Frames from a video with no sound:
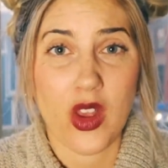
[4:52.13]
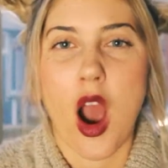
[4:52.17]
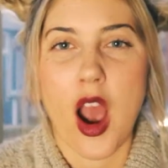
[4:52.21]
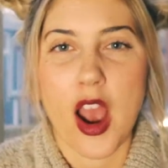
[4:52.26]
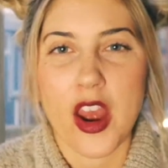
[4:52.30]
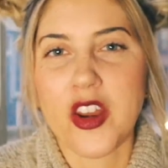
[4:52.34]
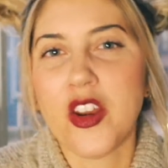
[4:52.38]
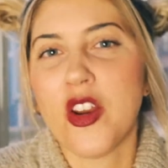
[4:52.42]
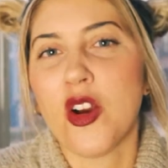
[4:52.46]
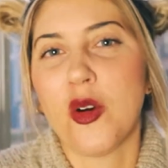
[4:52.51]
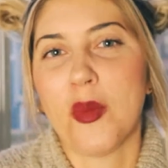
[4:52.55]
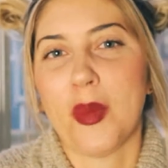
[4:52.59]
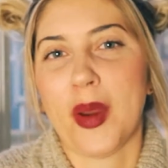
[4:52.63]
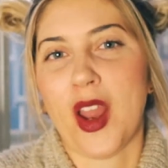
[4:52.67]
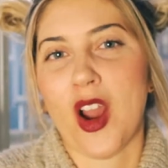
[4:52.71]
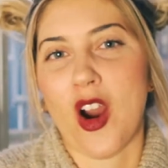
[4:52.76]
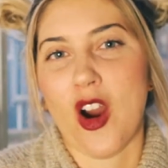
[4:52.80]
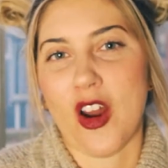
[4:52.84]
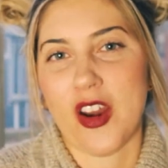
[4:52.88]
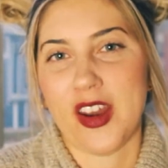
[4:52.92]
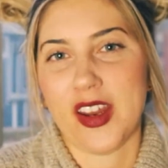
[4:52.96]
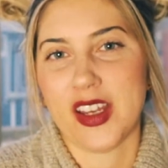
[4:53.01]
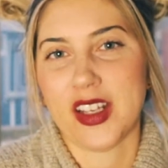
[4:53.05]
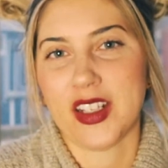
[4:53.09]
I know my
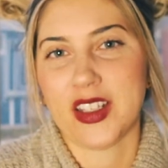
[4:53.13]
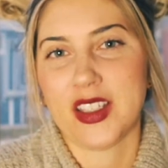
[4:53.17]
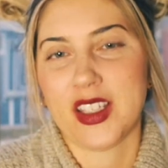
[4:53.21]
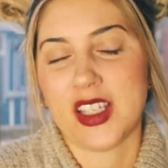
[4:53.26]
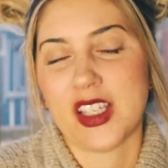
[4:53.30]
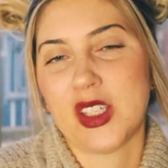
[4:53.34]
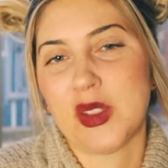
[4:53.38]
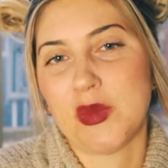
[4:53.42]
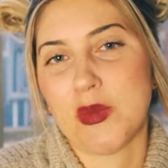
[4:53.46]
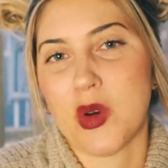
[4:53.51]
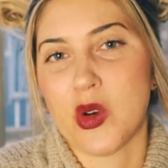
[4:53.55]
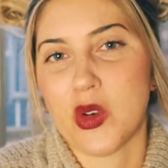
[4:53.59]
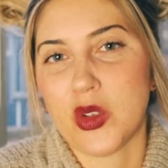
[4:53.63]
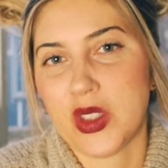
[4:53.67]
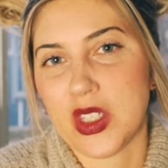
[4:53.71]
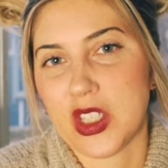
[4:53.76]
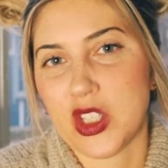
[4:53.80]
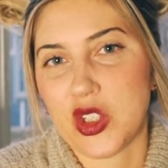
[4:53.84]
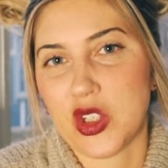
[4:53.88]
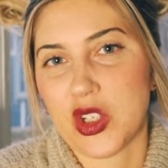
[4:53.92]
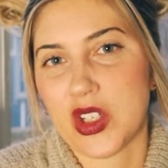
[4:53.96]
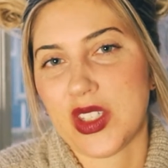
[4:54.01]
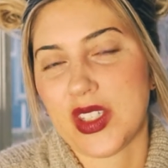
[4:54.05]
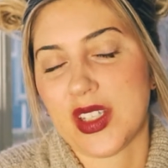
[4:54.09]
audience is most
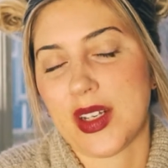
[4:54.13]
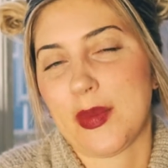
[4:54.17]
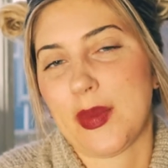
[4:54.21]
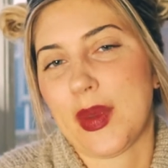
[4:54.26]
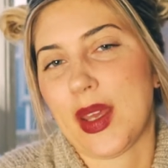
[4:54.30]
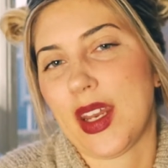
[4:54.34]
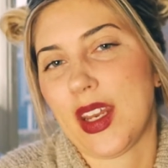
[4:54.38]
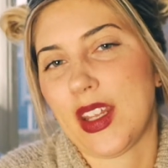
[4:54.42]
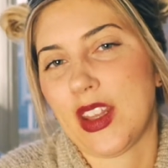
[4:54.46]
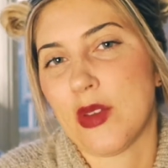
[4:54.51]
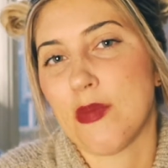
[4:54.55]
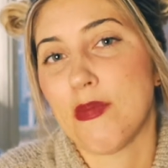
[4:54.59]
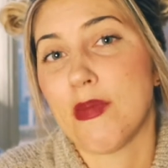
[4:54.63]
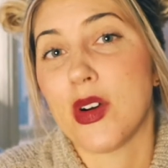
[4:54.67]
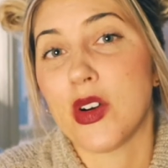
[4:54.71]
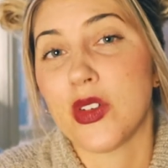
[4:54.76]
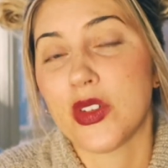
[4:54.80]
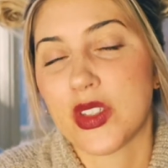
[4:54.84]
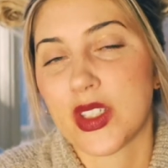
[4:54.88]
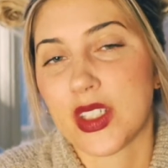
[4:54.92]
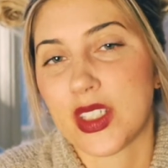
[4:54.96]
interested in getting the most